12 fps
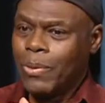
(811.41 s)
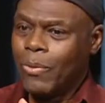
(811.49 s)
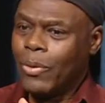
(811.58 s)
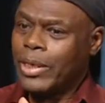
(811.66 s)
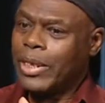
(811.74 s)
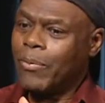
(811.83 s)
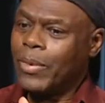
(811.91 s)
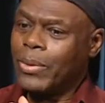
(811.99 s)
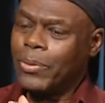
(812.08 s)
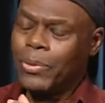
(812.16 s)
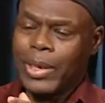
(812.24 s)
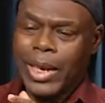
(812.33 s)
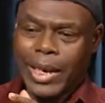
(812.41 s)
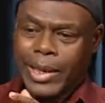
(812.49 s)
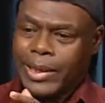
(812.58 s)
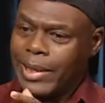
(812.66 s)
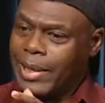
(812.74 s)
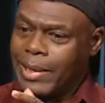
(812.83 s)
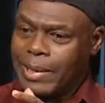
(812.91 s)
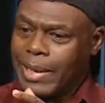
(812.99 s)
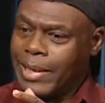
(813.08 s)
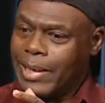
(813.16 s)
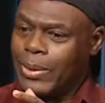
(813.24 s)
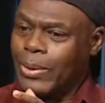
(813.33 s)
what someone would characterize
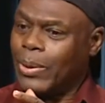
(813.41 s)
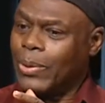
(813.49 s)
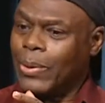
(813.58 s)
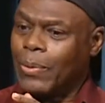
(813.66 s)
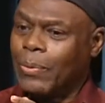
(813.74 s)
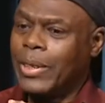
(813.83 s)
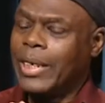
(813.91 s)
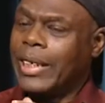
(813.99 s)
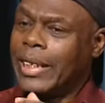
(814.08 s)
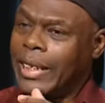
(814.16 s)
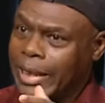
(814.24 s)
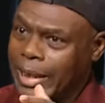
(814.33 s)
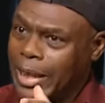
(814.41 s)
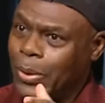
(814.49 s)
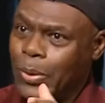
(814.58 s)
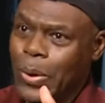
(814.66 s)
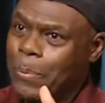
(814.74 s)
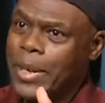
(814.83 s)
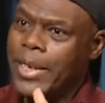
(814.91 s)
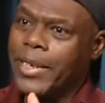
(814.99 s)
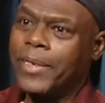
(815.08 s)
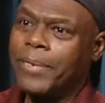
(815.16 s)
as a sort of sharecropping.